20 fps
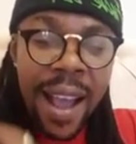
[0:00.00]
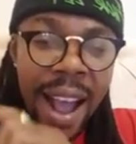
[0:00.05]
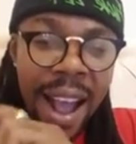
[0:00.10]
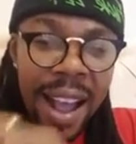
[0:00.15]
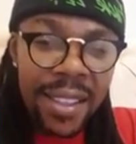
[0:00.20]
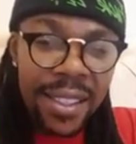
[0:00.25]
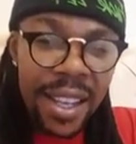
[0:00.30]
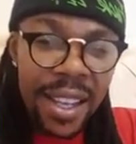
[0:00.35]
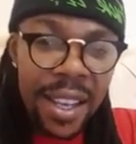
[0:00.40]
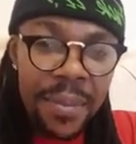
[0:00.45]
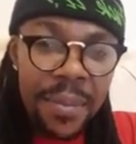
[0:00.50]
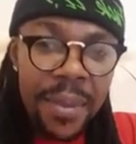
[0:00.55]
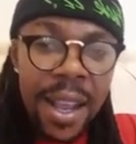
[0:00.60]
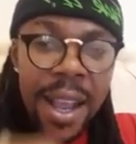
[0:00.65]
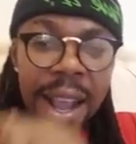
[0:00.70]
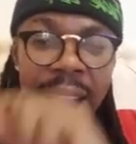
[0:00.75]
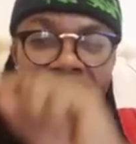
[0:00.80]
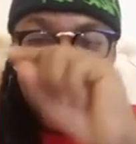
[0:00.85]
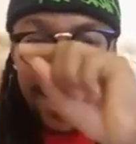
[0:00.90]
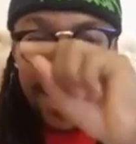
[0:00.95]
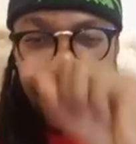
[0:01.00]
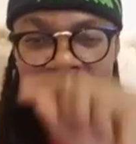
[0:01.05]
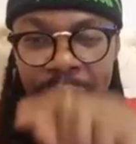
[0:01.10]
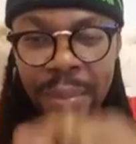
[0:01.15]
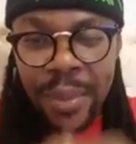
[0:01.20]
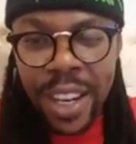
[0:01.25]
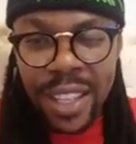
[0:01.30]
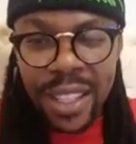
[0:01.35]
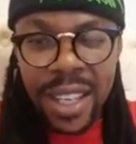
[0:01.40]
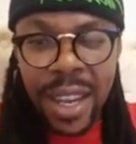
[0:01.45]
ask him, I tell
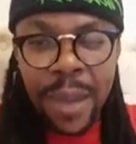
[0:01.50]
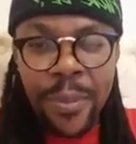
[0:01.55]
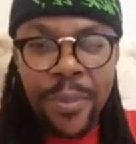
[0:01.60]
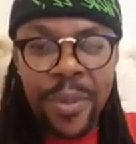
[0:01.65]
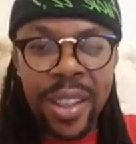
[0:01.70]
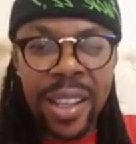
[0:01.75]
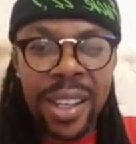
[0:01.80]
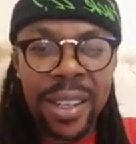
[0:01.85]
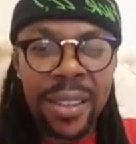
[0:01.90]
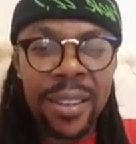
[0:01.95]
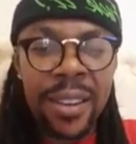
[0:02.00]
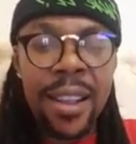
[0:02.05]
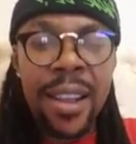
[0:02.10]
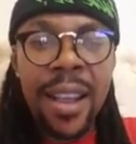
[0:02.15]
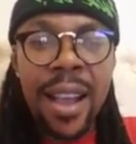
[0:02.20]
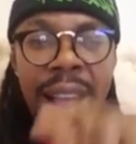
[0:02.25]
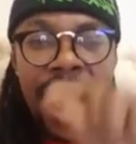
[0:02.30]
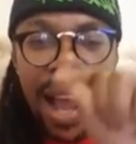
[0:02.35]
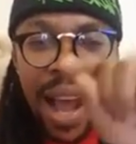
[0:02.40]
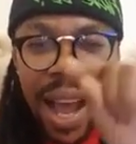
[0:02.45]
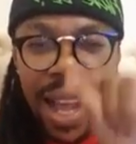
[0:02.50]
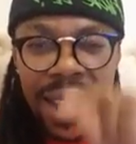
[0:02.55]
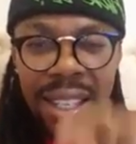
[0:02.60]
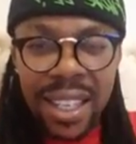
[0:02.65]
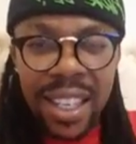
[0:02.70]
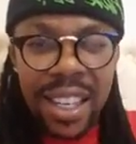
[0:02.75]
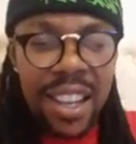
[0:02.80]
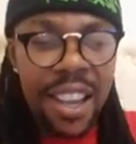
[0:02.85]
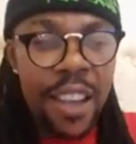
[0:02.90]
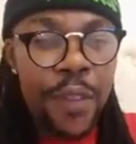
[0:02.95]
him the same thing.
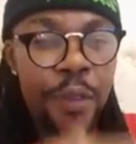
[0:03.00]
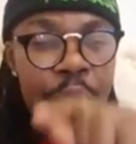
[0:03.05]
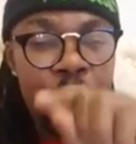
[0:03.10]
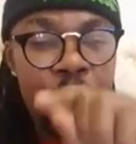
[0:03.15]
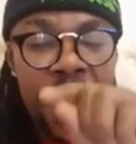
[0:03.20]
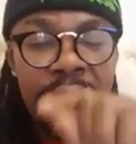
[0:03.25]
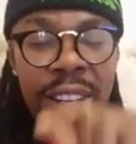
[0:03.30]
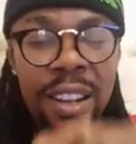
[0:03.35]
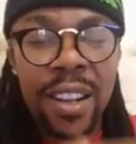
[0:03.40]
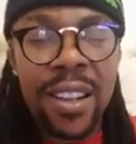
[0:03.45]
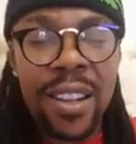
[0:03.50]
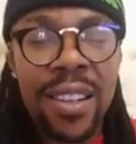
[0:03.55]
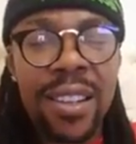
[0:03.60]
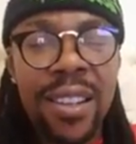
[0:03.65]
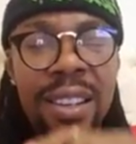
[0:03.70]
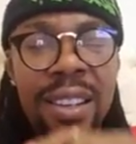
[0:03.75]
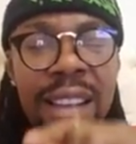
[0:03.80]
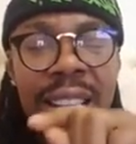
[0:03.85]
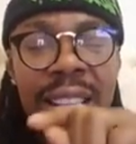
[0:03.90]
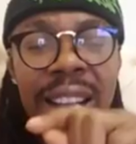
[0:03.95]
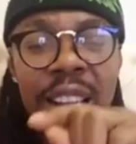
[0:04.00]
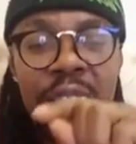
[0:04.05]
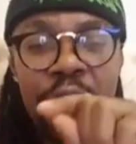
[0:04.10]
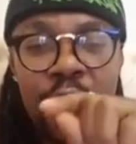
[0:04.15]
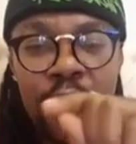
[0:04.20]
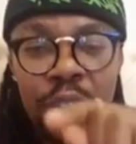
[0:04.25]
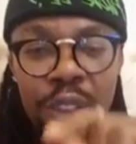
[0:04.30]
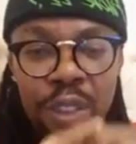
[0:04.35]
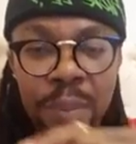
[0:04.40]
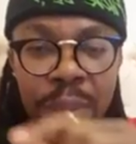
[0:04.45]
Ask if you can get
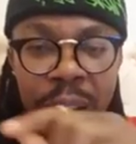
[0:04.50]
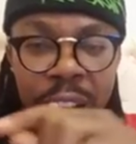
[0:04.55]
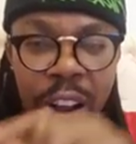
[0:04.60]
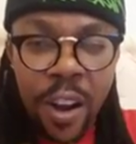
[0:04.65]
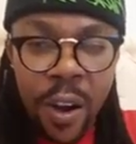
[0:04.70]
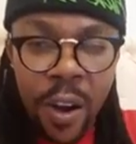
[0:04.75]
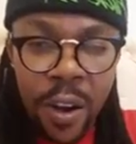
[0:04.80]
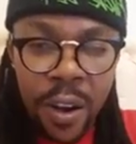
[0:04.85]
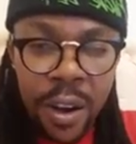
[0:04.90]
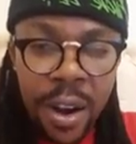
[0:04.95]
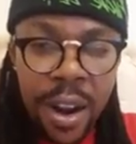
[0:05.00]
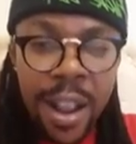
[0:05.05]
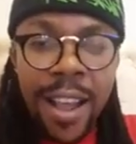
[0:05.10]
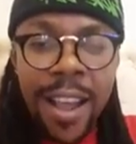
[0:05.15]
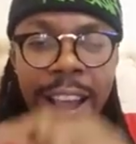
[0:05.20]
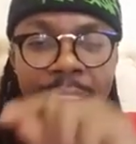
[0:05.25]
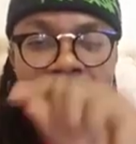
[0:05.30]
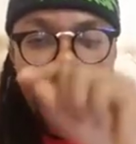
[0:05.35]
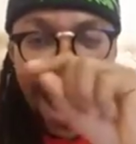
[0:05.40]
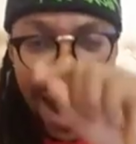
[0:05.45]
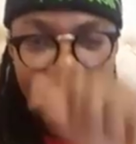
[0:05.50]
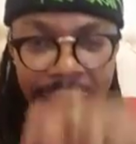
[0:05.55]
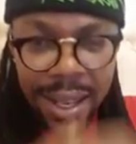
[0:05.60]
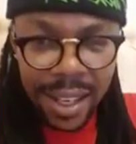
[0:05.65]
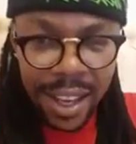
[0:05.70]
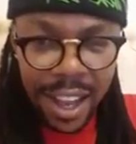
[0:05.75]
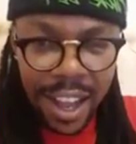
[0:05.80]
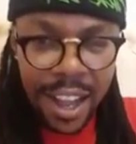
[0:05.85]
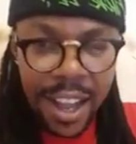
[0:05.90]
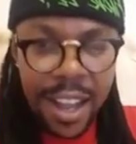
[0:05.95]
across to my girl.
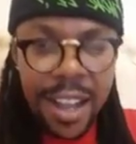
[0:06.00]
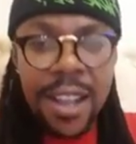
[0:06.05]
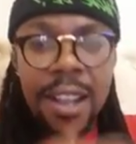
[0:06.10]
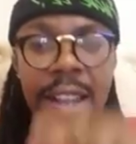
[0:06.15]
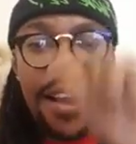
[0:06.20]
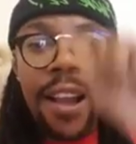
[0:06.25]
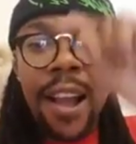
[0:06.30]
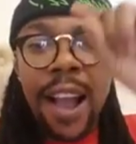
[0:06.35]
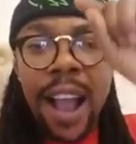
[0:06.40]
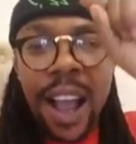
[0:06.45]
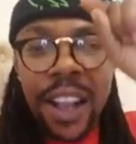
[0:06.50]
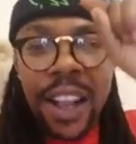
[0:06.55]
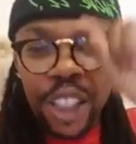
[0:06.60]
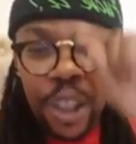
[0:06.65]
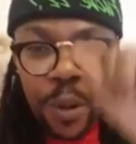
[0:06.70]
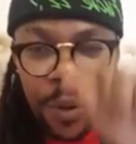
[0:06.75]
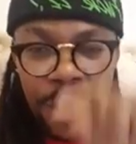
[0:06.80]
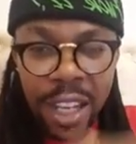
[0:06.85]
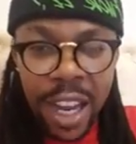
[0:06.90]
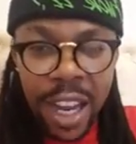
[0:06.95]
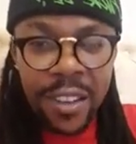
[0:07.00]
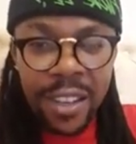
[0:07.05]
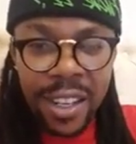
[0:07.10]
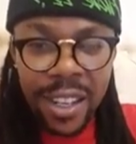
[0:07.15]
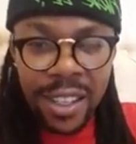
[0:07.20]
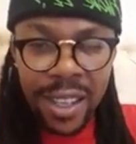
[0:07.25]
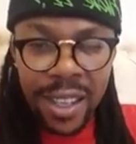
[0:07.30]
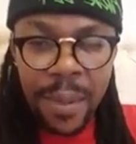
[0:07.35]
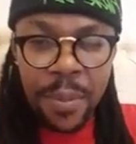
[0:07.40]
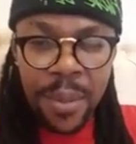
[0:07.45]
Ask her, and she will tell you
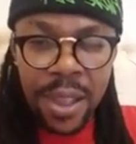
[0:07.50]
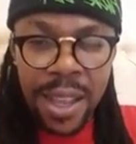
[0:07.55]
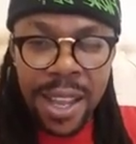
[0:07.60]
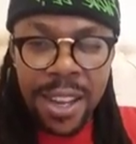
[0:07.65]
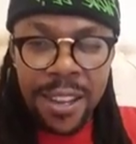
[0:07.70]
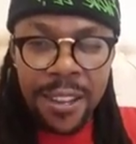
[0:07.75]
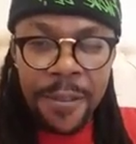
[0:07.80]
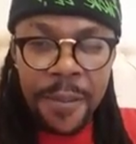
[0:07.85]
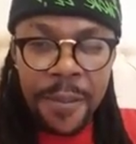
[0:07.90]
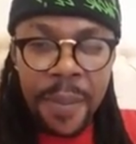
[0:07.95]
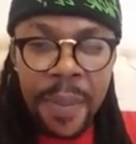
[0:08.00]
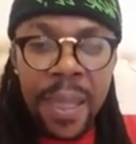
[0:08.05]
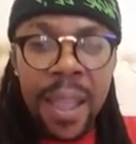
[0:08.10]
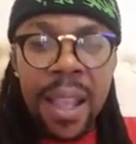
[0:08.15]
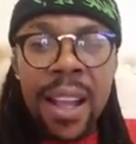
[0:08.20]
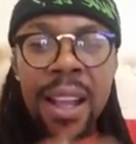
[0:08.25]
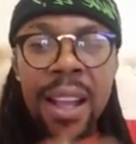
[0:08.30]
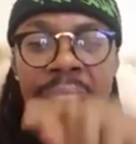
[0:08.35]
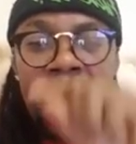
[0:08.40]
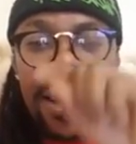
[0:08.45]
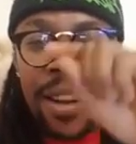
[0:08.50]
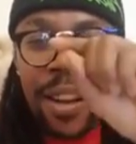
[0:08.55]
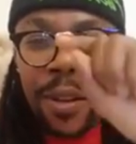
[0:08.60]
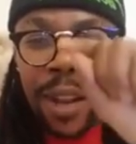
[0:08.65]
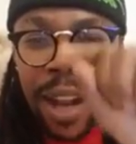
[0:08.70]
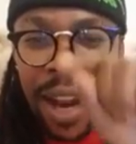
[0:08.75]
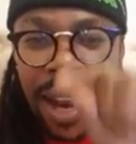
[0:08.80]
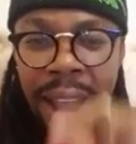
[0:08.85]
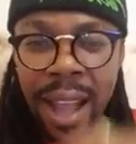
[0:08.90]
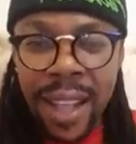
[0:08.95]
the same thing.
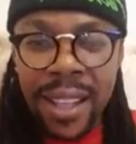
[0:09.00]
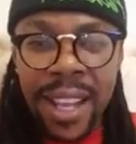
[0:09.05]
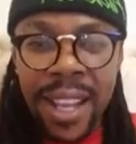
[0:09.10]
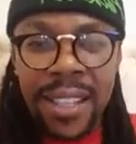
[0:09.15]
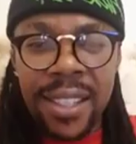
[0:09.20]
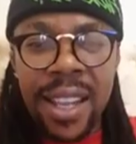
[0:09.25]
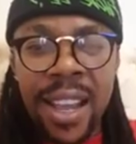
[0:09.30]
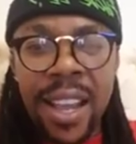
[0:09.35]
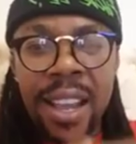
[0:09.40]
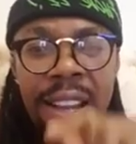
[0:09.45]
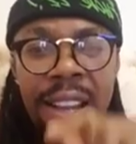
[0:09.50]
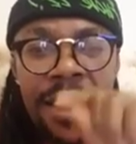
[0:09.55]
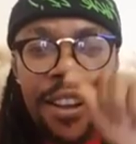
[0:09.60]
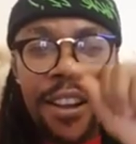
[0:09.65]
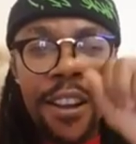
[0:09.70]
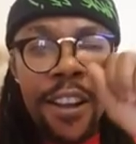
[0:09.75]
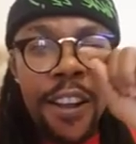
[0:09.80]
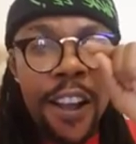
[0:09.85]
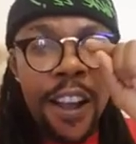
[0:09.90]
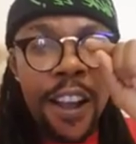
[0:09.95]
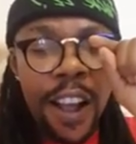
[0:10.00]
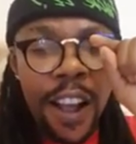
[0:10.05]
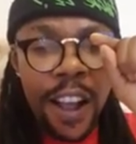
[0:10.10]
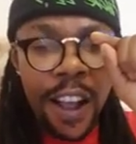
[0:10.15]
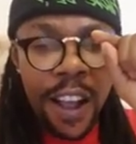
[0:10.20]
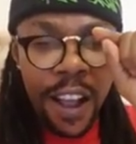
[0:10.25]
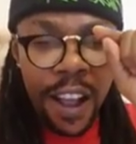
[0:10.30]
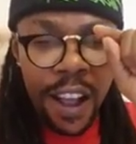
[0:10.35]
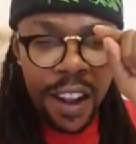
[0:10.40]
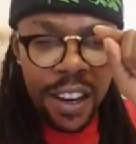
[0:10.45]
Like they say,
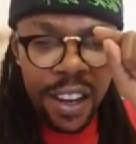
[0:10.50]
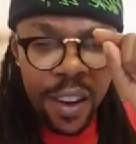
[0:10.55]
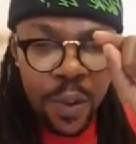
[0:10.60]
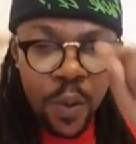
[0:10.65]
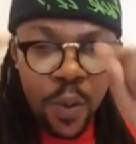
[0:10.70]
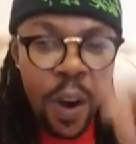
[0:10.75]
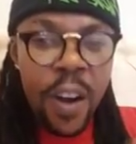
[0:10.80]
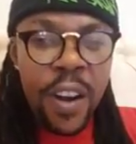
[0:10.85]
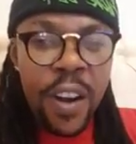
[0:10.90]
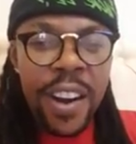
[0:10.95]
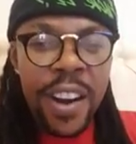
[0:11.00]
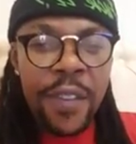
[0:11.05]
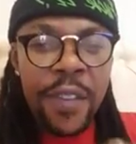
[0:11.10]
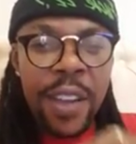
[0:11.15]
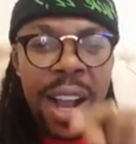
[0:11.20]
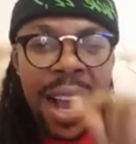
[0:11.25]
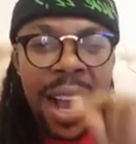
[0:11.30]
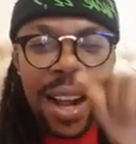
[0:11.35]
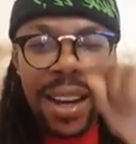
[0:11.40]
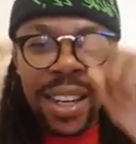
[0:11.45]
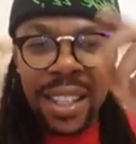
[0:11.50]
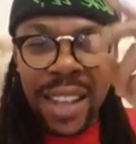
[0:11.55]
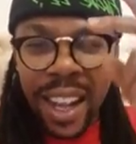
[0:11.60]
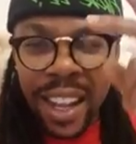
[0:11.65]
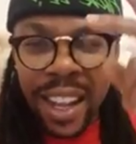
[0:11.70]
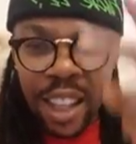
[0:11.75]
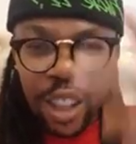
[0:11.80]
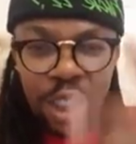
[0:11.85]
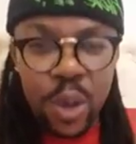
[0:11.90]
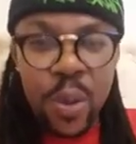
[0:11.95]
the word of God is
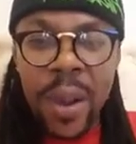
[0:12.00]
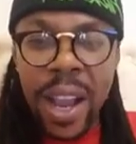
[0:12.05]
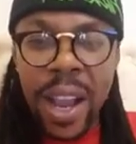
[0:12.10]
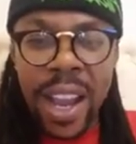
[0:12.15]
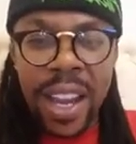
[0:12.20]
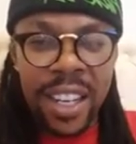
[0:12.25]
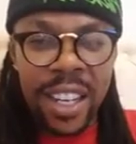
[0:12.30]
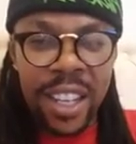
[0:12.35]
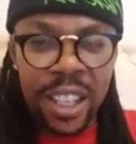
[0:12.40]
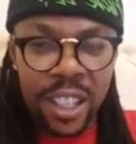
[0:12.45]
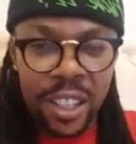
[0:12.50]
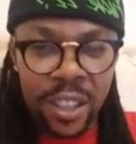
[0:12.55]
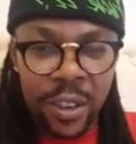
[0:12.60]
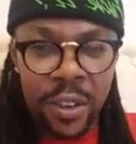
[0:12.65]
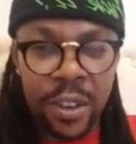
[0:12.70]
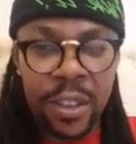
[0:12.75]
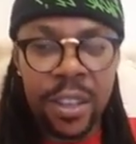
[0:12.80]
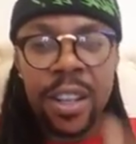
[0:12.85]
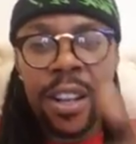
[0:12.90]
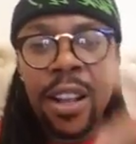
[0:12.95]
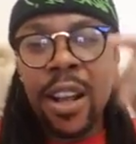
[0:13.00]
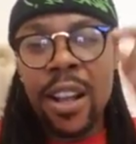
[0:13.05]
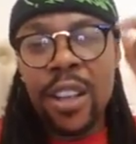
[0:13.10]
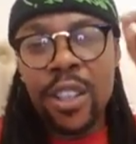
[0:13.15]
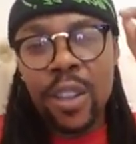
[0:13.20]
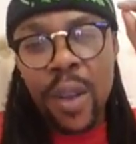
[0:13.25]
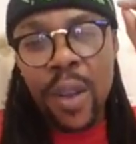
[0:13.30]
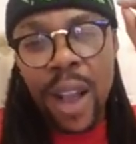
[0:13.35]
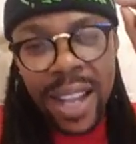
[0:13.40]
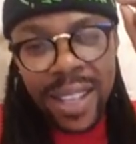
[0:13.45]
like a two-edged sword.
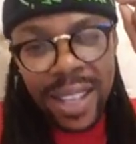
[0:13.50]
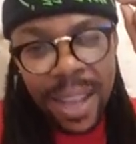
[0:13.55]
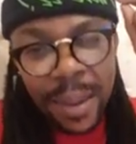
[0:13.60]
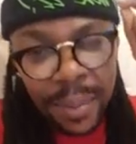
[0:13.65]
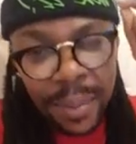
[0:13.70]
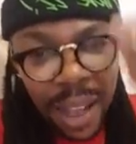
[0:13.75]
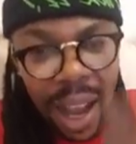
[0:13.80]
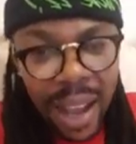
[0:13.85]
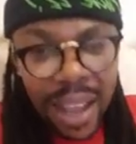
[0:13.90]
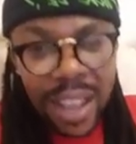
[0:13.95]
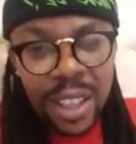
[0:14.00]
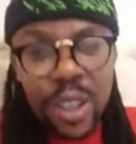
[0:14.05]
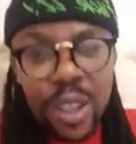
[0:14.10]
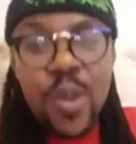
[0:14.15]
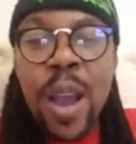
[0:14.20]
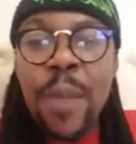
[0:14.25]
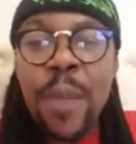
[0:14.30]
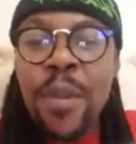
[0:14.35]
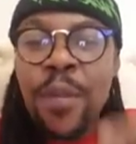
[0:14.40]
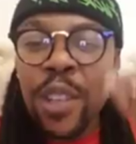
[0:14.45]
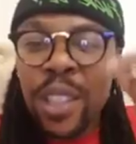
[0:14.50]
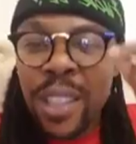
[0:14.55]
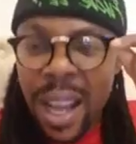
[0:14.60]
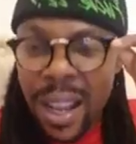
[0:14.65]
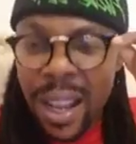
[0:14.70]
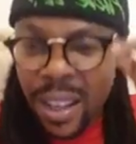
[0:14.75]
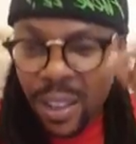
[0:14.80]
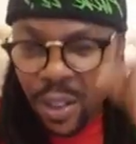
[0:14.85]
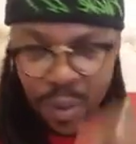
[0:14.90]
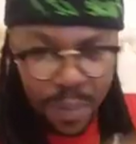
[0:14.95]
So as I'm talking to you, I'm even
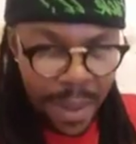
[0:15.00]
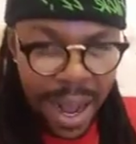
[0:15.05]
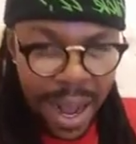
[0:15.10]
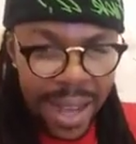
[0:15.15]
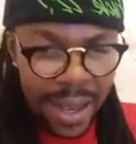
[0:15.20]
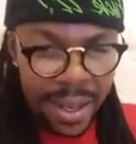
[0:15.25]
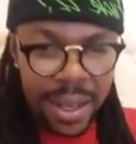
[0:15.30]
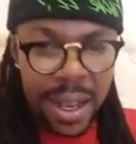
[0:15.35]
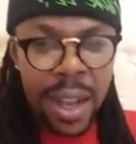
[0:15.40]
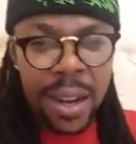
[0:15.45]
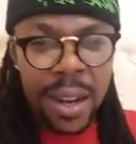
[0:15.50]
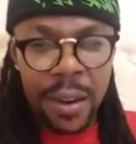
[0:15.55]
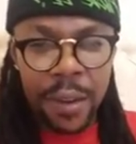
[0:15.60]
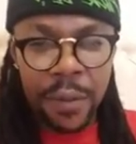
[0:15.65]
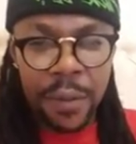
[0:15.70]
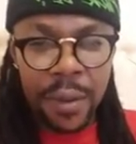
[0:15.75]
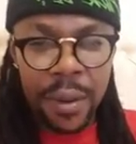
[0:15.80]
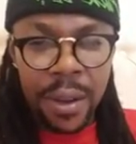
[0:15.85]
talking to myself.